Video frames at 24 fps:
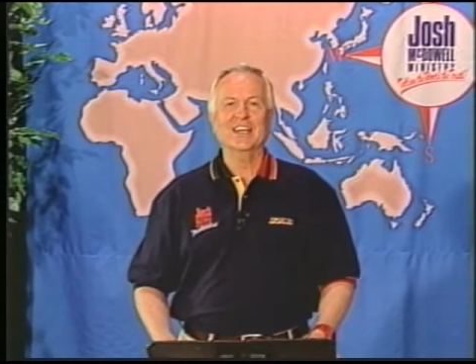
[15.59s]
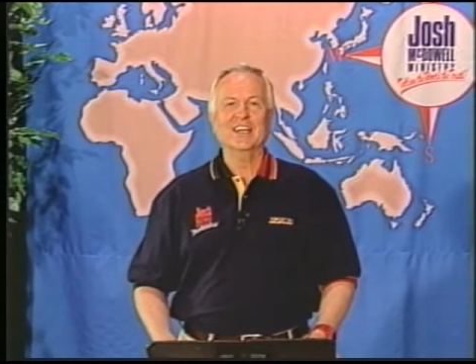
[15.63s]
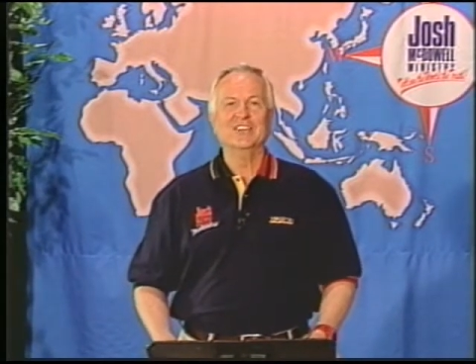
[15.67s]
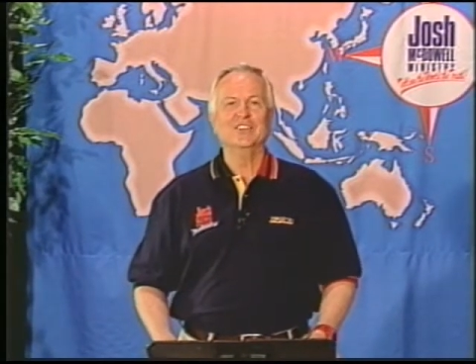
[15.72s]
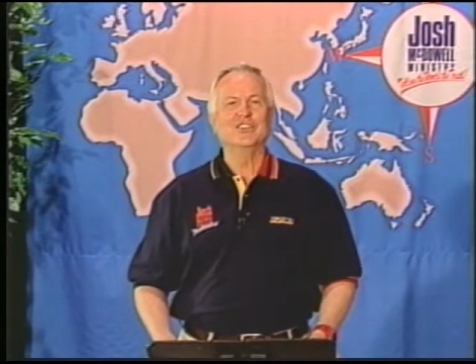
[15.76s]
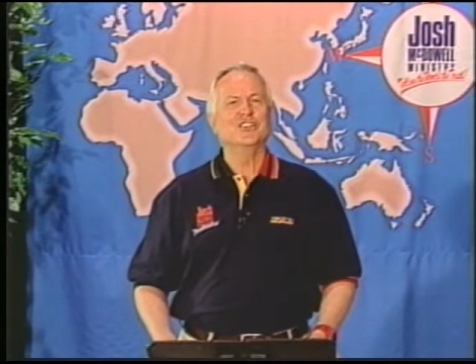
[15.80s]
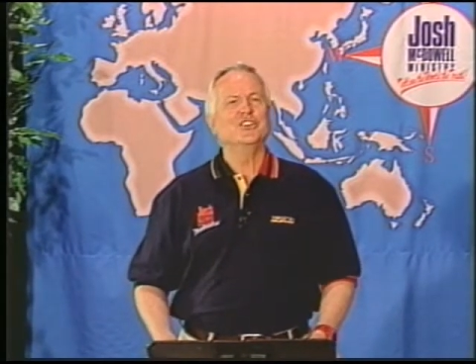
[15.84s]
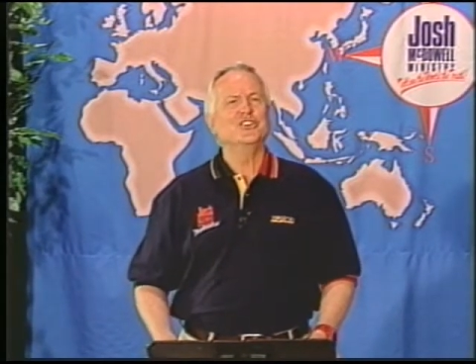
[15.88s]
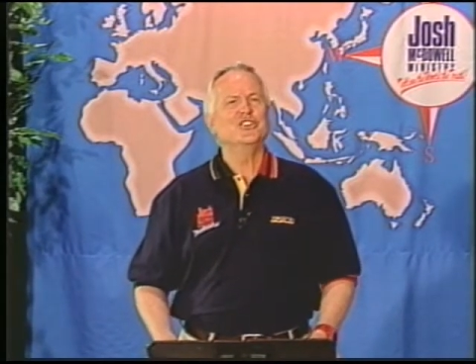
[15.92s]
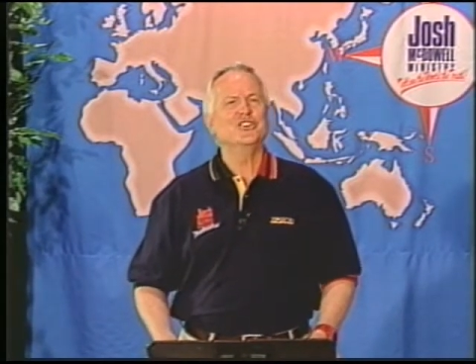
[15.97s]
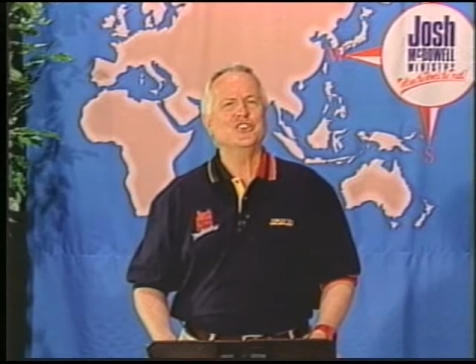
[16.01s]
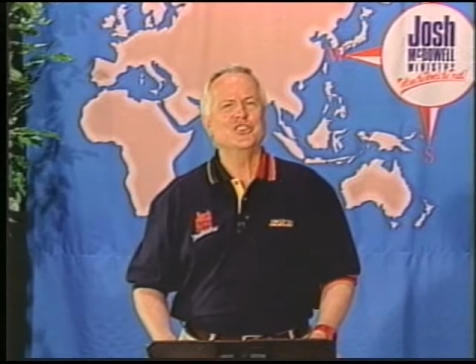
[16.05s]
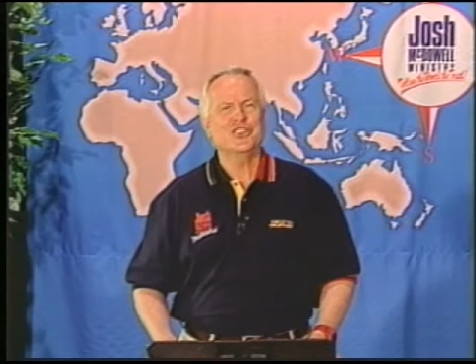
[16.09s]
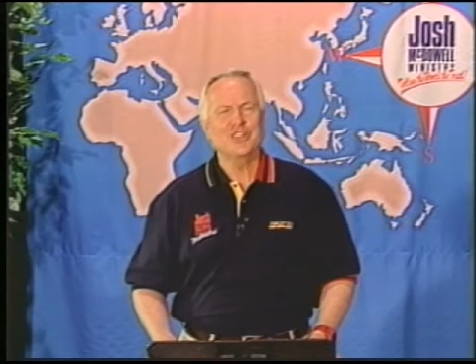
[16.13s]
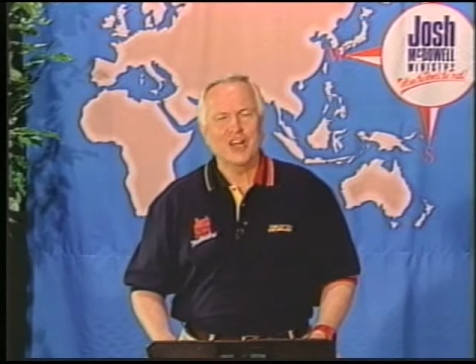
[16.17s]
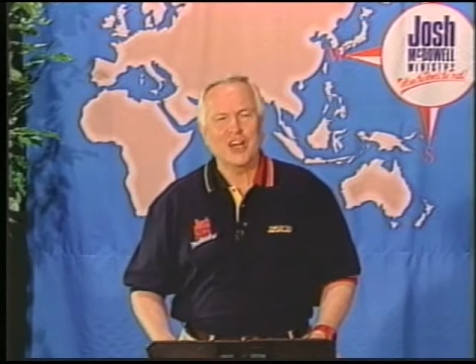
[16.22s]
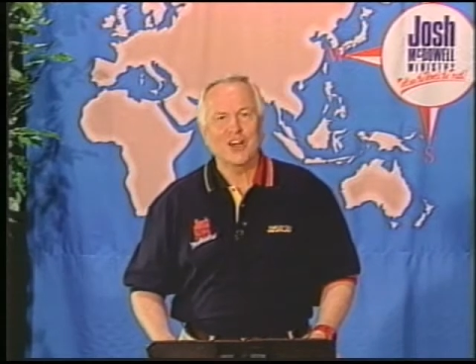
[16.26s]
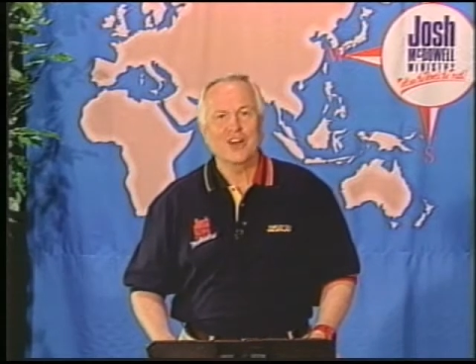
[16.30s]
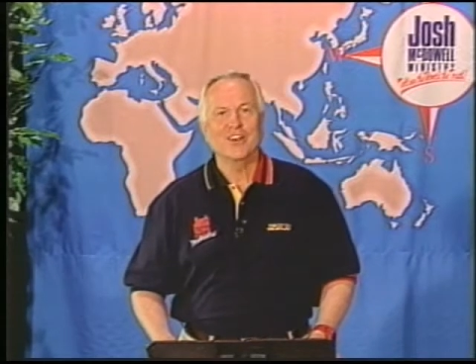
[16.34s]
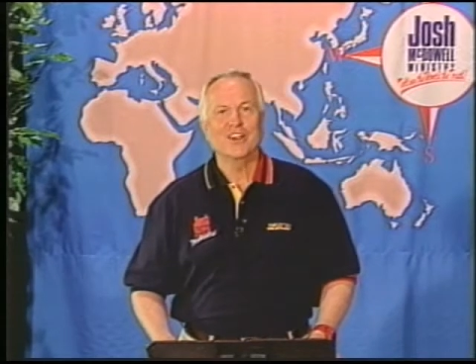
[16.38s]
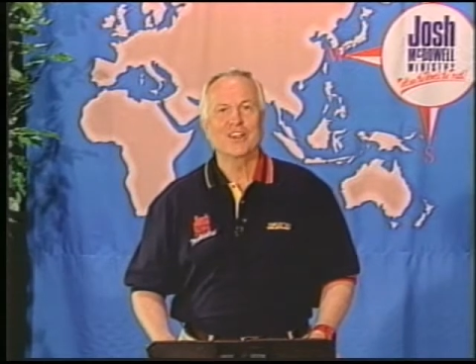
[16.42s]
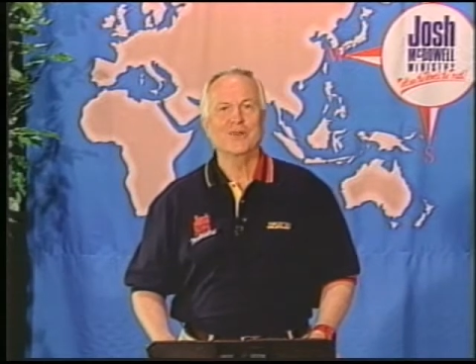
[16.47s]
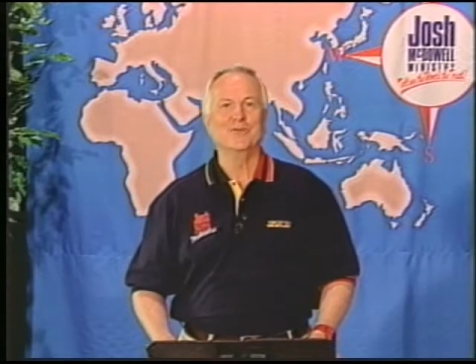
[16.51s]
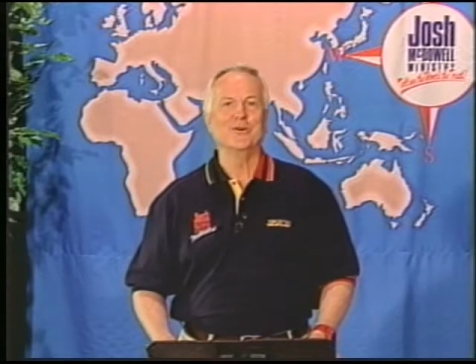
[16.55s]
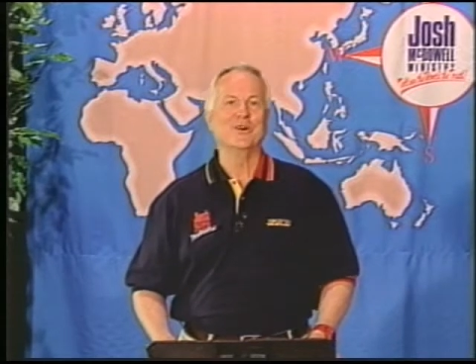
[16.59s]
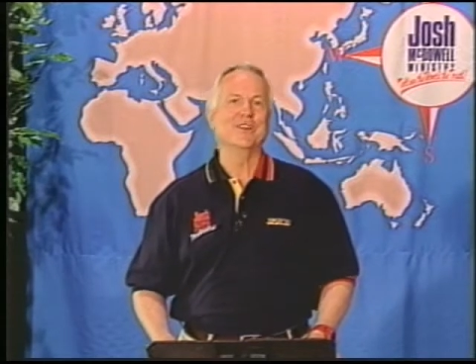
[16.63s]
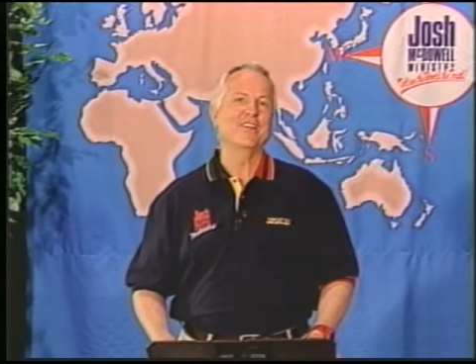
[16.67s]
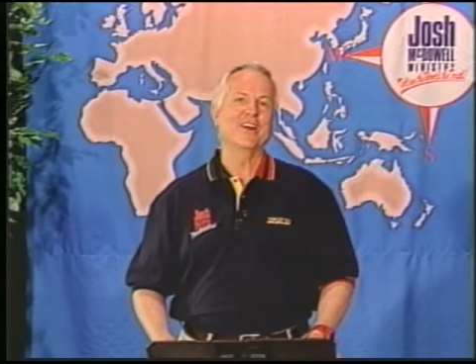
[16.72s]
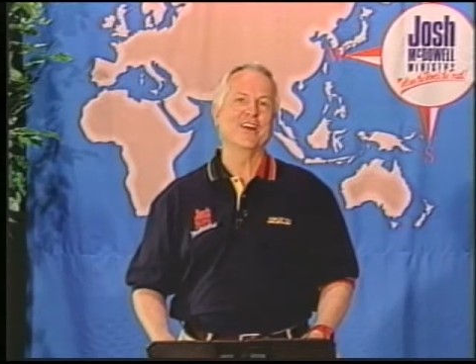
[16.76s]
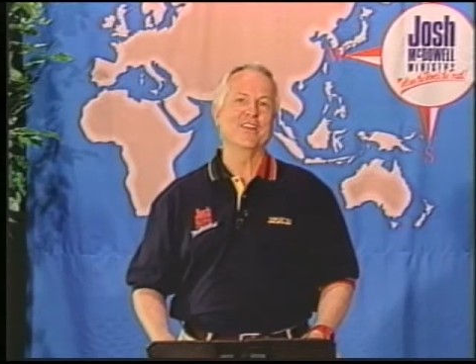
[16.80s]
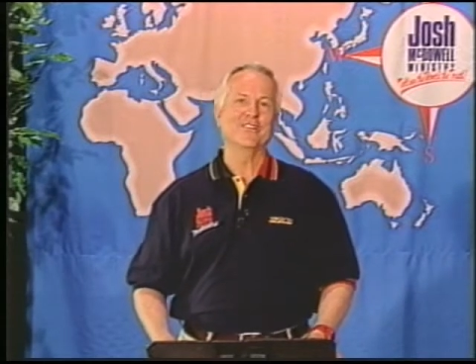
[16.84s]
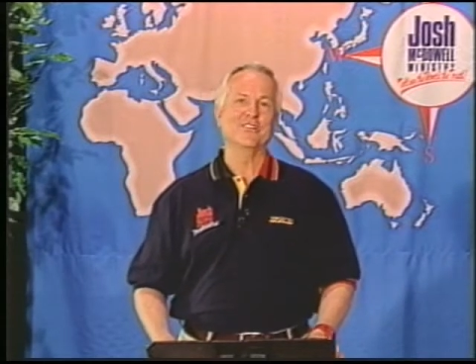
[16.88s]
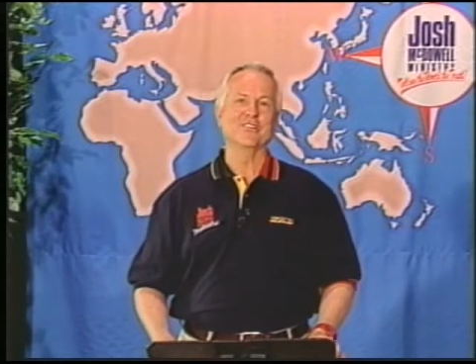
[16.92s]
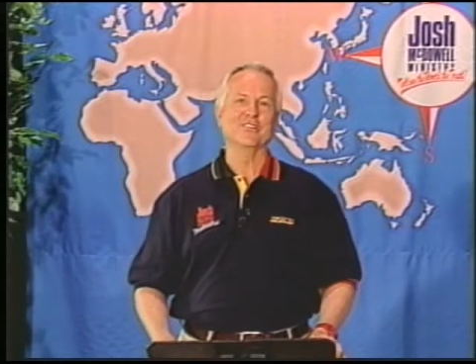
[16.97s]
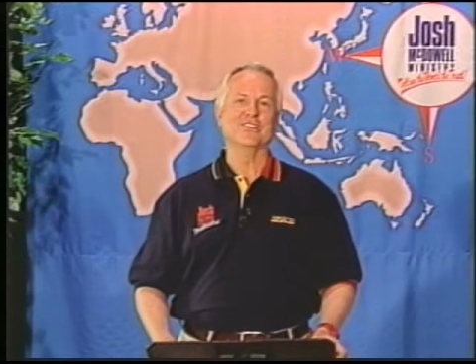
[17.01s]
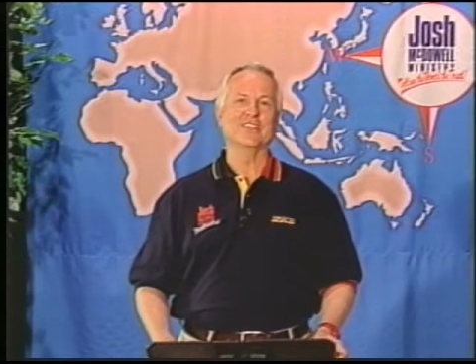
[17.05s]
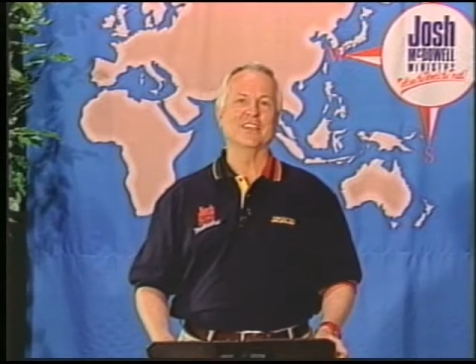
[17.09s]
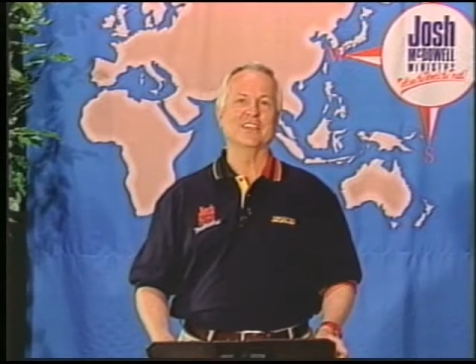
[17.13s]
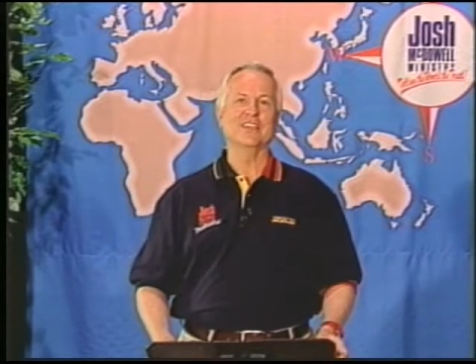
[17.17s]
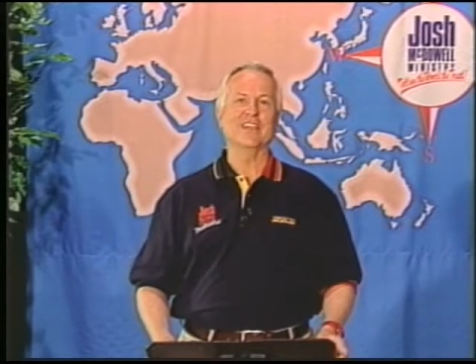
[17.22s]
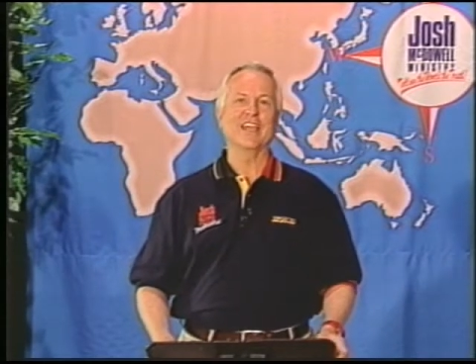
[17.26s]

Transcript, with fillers: to share him with others and